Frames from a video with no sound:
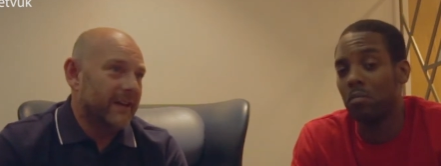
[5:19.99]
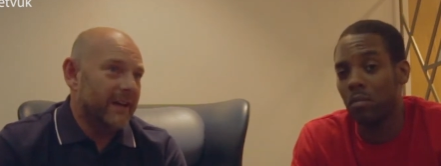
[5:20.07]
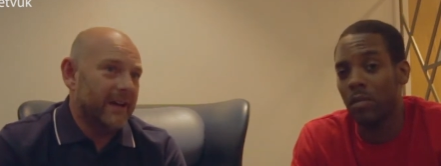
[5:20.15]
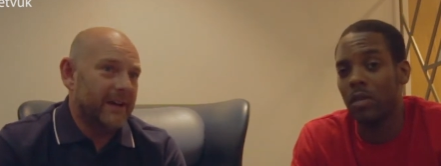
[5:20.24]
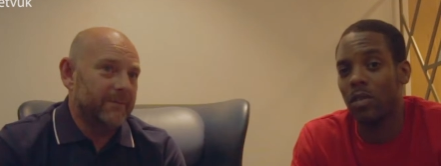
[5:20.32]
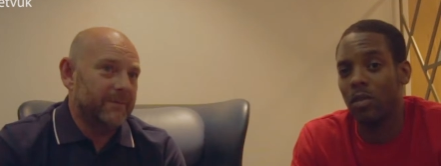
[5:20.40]

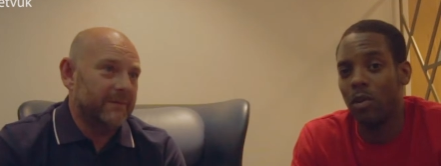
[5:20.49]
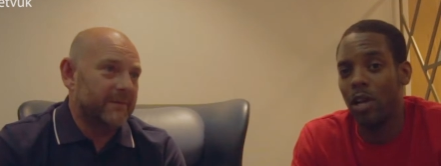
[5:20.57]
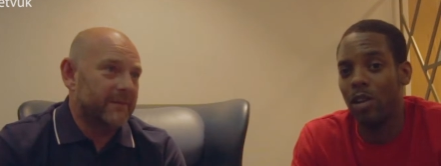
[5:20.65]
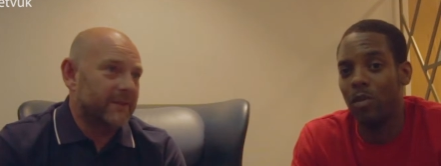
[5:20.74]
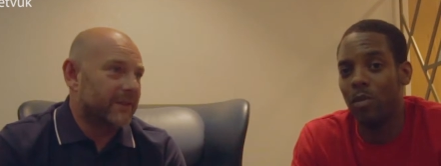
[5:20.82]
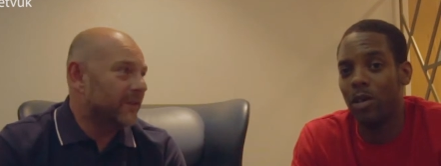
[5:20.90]
Speaker 1: um,
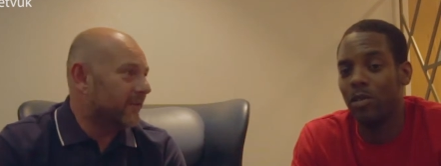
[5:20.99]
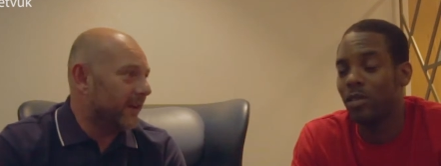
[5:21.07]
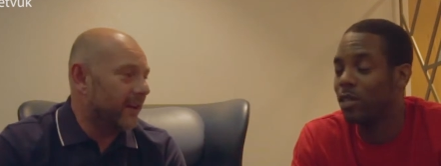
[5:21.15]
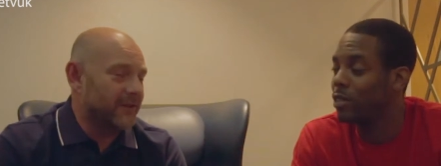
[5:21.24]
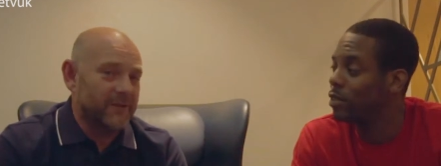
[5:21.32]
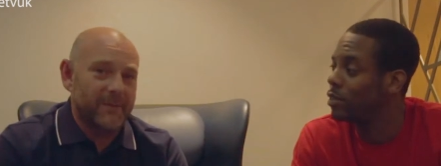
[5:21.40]
to miles.
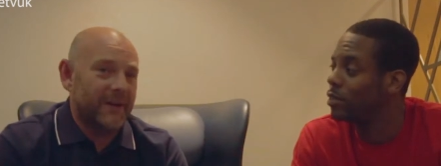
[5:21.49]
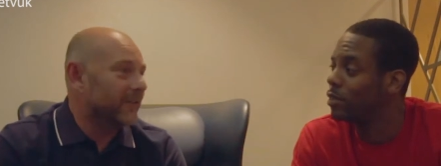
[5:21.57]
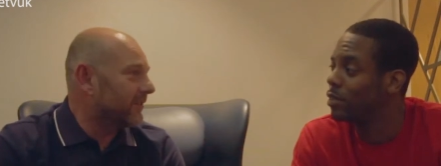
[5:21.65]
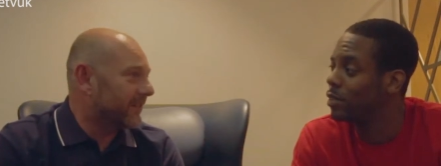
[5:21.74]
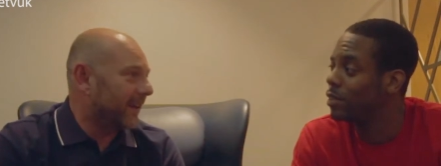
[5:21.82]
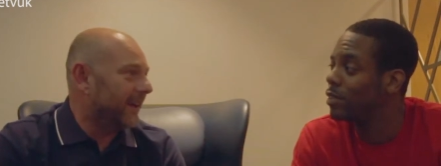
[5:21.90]
300
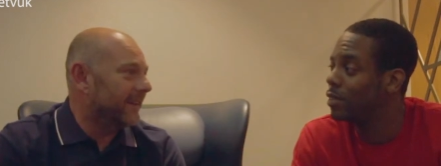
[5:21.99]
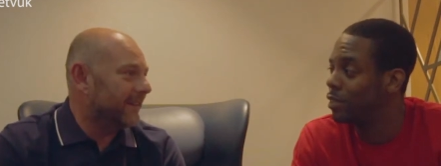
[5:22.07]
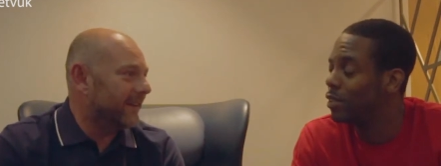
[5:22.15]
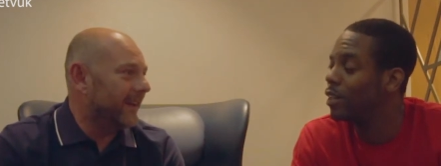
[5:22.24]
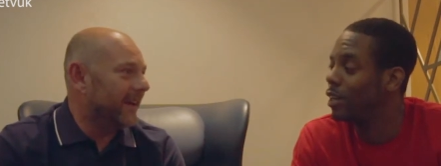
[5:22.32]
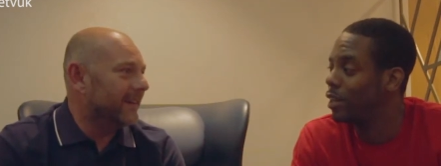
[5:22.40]
miles a day.
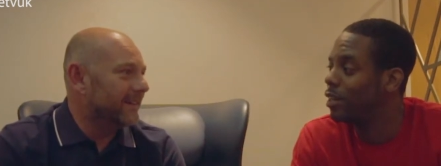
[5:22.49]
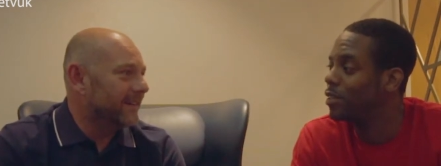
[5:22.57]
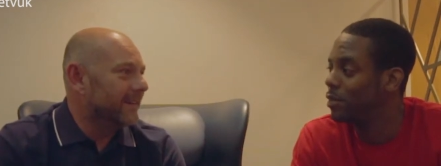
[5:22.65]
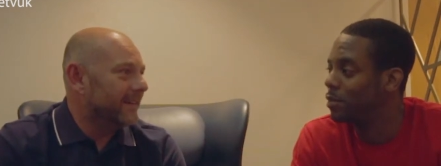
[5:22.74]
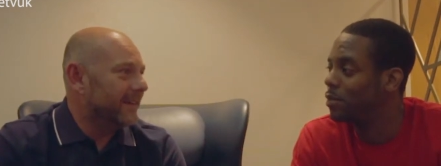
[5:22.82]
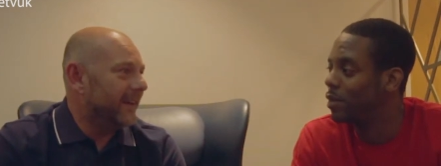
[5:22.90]
Yeah,
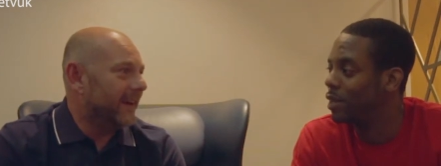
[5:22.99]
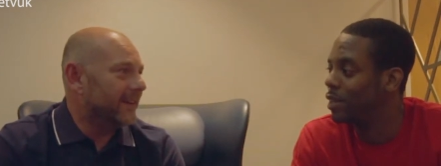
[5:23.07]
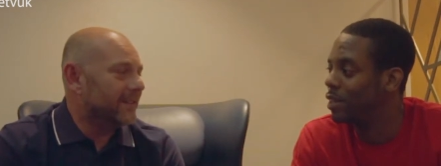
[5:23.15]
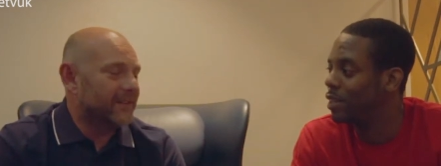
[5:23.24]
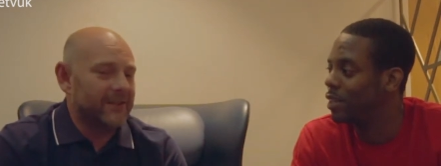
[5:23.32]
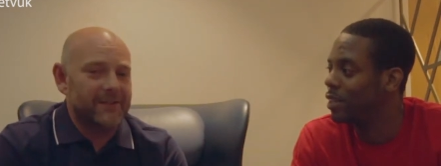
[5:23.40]

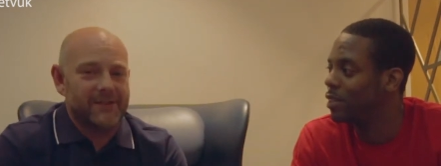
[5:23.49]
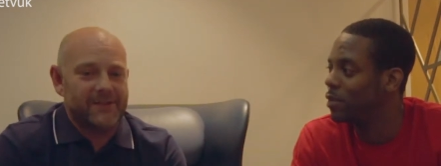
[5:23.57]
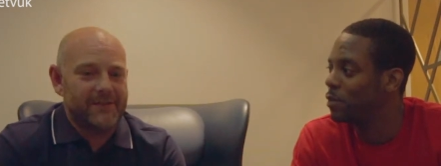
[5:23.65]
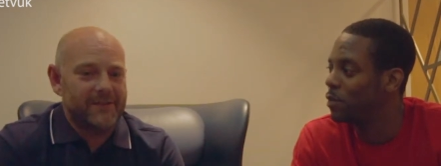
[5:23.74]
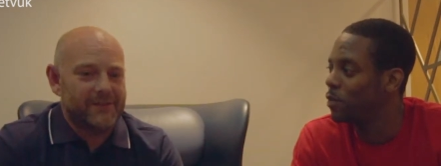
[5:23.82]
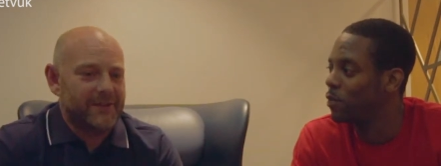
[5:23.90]
yeah, to
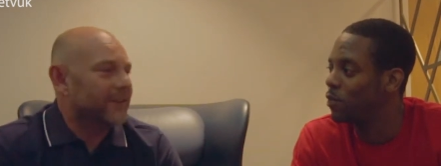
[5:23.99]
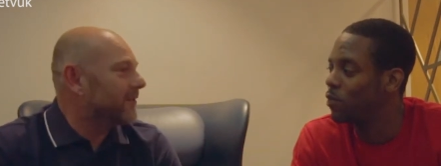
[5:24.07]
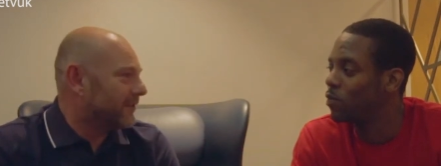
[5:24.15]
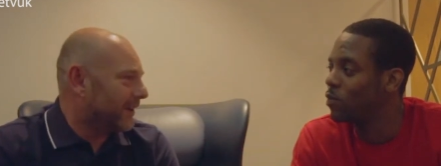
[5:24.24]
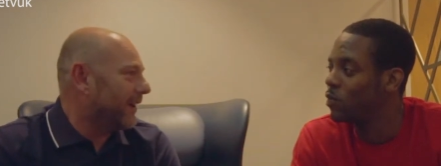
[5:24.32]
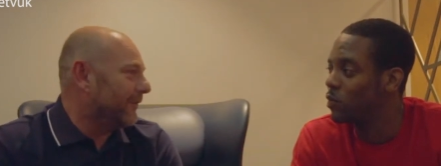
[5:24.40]
to,
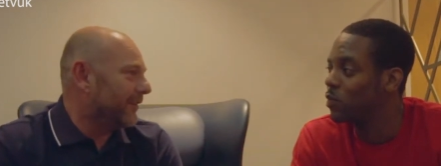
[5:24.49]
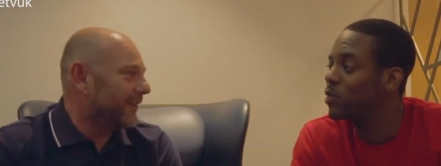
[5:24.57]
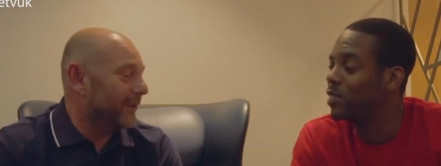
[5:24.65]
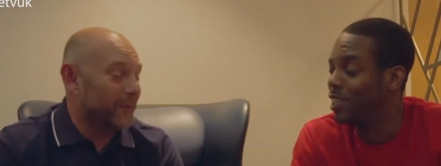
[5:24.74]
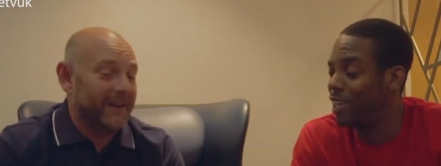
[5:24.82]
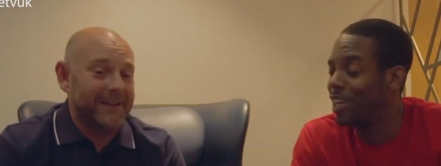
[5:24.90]
to cover.
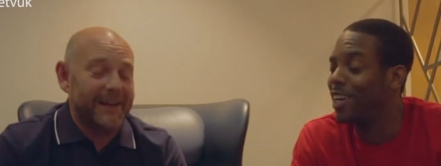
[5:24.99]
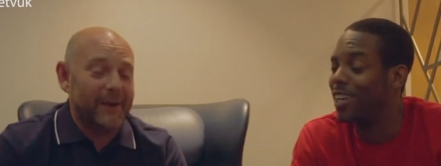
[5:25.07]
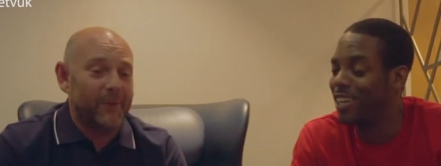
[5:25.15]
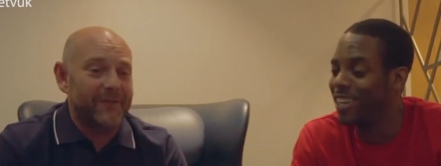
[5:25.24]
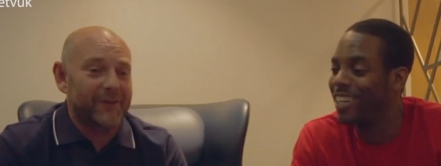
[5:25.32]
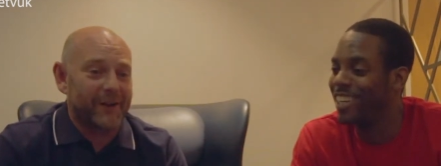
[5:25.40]
You know, I mean, yeah.
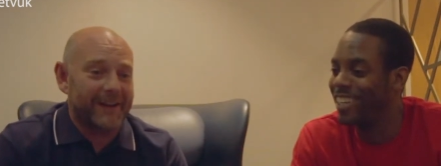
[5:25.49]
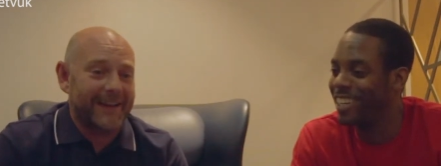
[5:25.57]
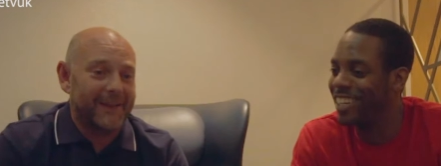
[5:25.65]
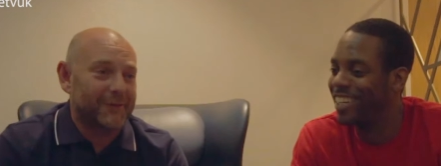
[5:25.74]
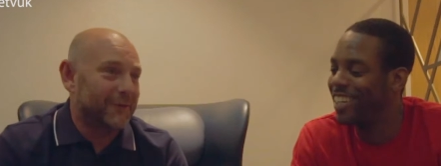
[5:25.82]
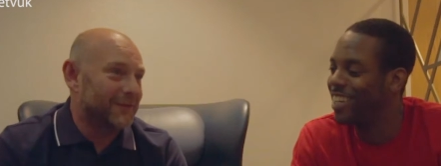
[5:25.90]
yeah. we've got to
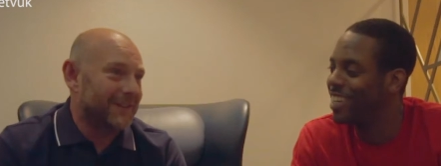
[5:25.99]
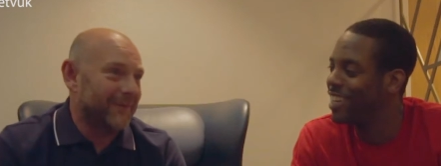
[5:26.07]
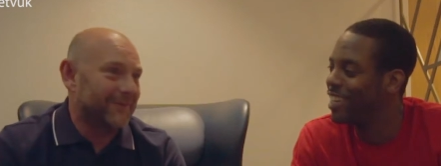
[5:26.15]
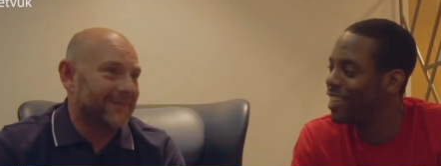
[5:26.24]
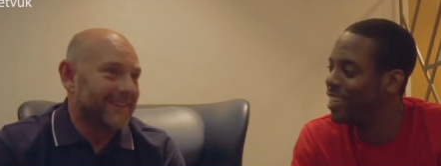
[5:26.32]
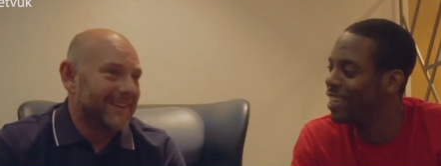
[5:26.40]
get through
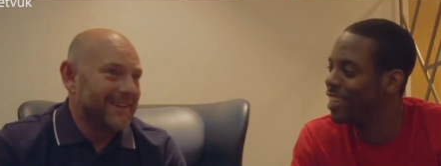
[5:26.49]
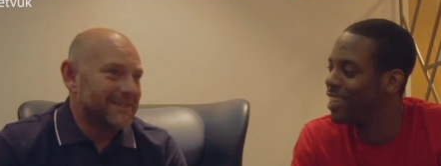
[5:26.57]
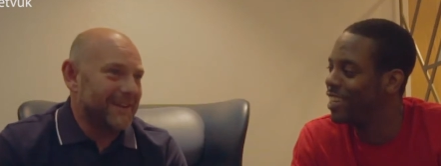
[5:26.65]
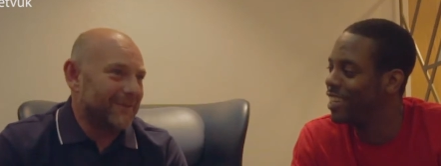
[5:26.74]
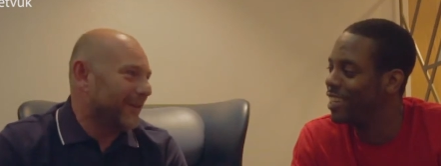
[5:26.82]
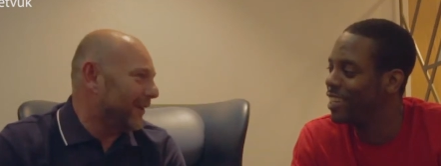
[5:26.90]
seven
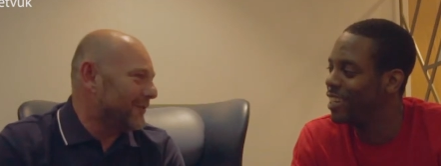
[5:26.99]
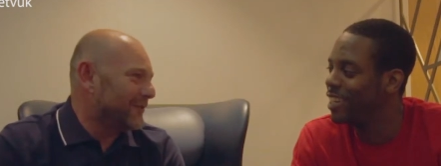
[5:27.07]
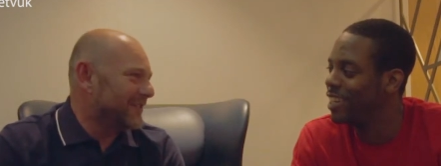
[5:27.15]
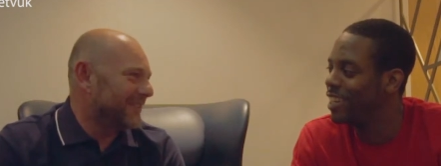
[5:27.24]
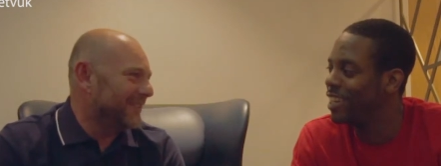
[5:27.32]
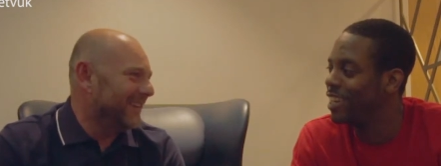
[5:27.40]
seven
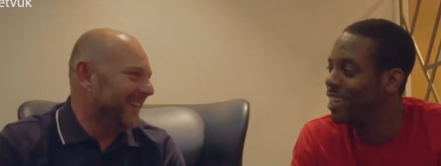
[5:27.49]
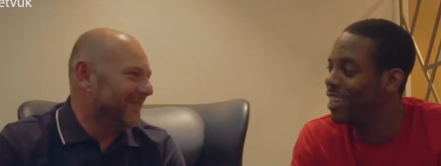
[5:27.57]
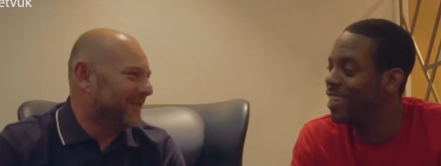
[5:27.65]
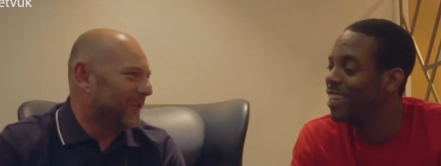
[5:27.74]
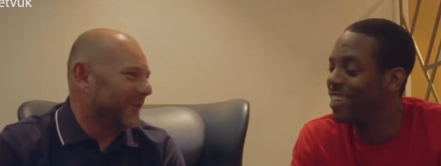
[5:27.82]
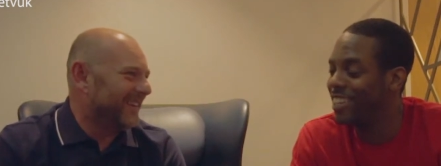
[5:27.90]
countries in,
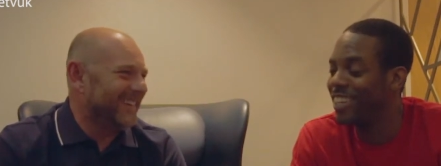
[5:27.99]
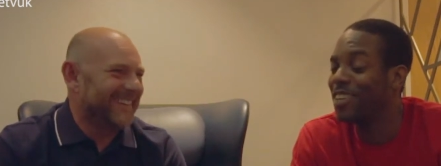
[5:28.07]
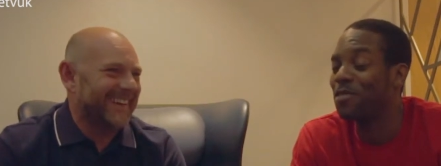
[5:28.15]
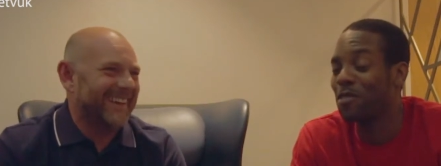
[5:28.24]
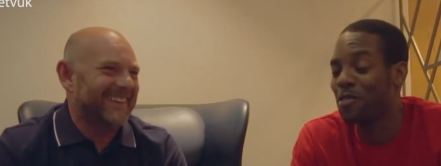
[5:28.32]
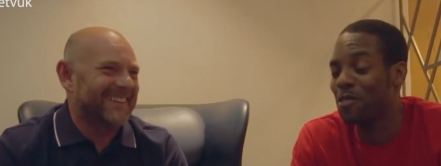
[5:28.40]
in
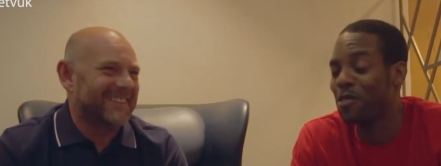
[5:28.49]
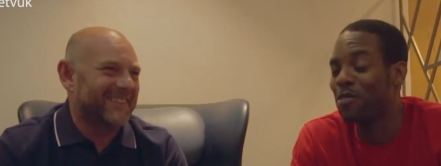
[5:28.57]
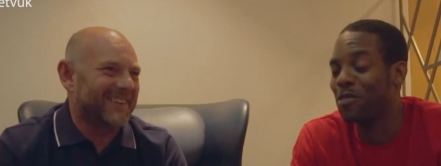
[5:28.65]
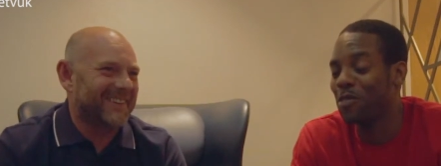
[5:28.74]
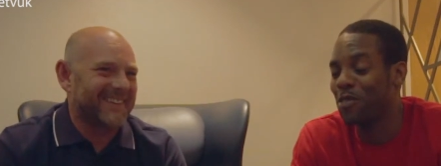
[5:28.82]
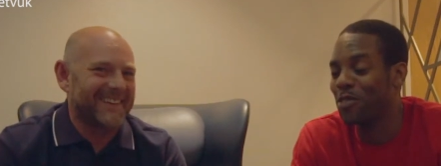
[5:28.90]
14 days,
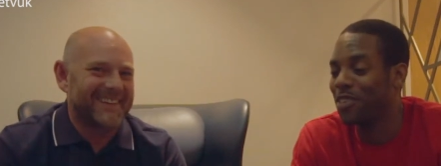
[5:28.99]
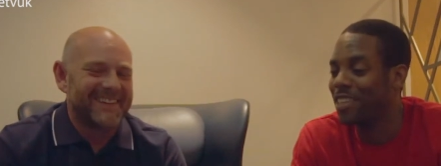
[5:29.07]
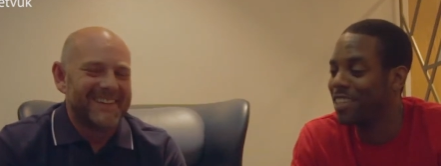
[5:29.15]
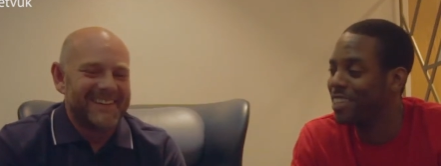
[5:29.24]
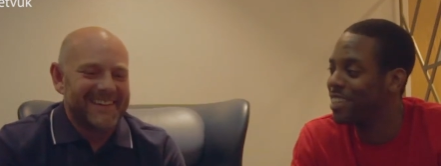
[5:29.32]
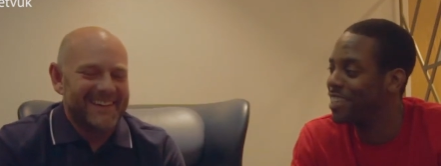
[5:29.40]
sort of thing.
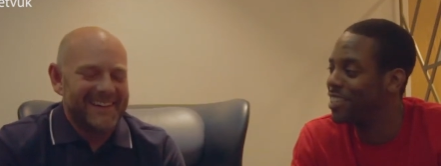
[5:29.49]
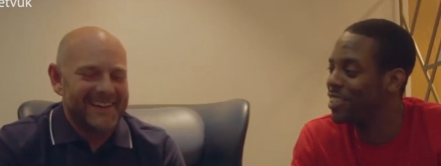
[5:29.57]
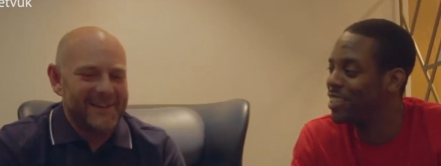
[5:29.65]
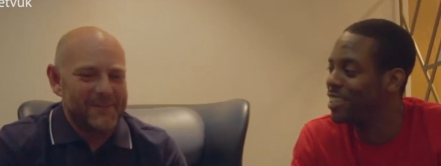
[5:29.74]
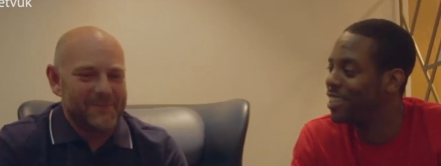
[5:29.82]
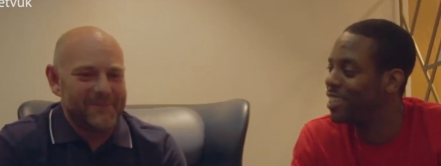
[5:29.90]

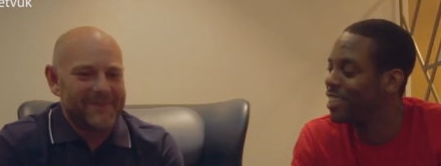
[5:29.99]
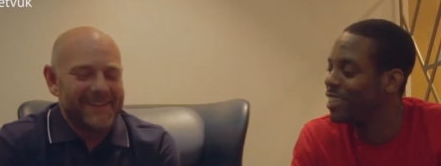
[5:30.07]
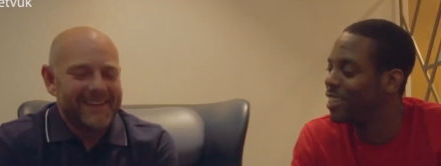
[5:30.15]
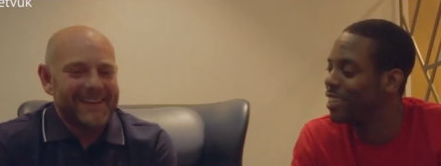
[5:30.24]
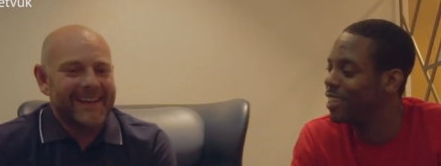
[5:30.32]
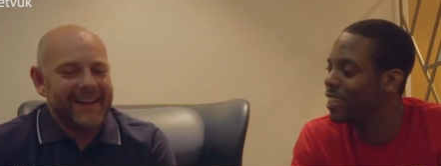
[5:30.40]
Um,
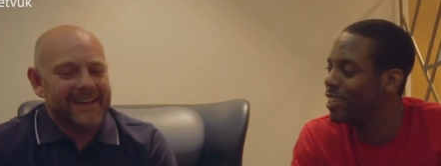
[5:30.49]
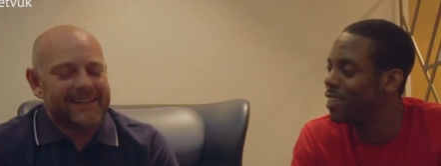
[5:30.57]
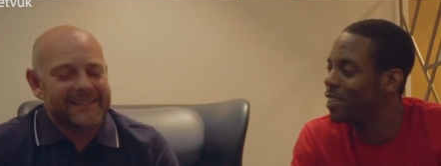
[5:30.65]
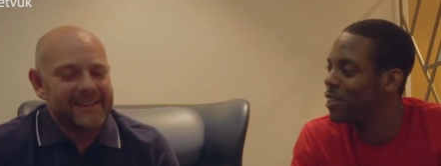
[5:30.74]
yeah,